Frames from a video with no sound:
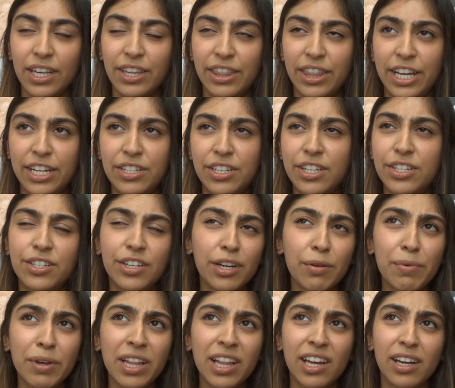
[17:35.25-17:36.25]
it took
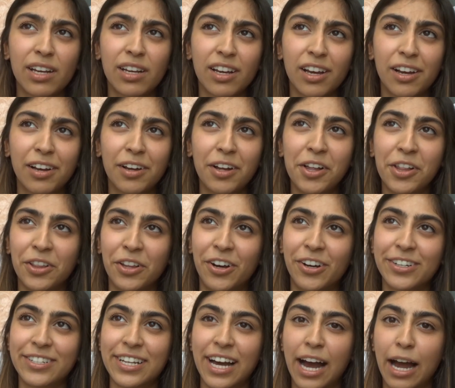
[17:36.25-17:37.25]
me like a
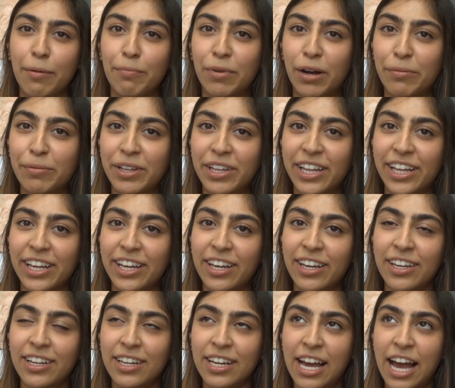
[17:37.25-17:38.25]
long time, probably like
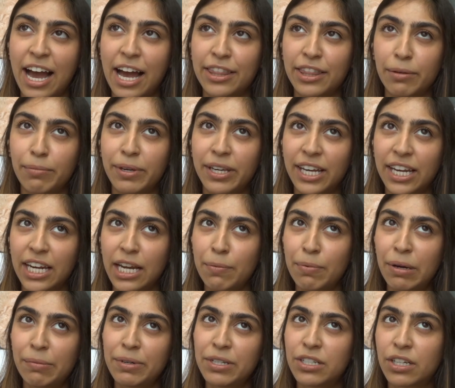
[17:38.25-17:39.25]
at the beginning it
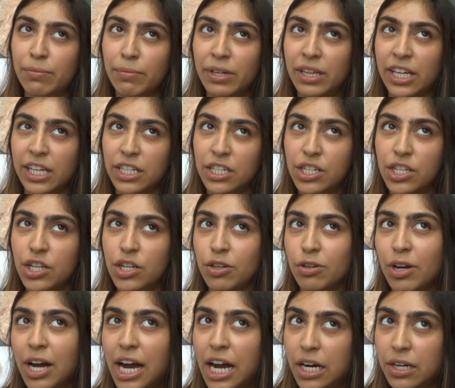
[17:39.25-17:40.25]
probably took me like
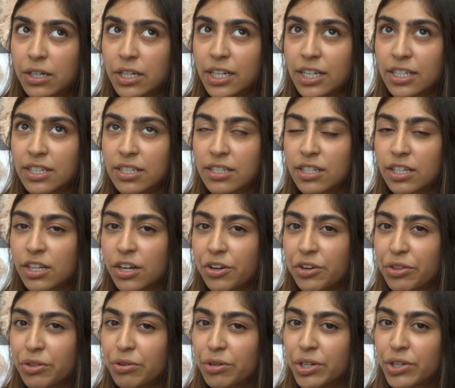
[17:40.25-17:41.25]
2 hours to
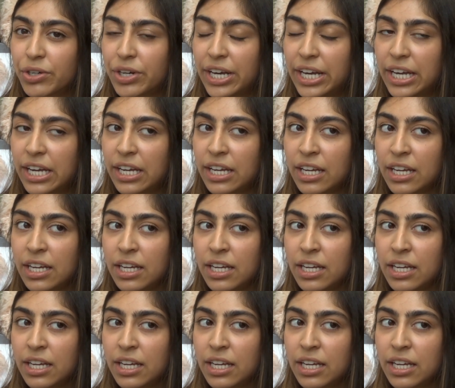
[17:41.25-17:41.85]
go through it,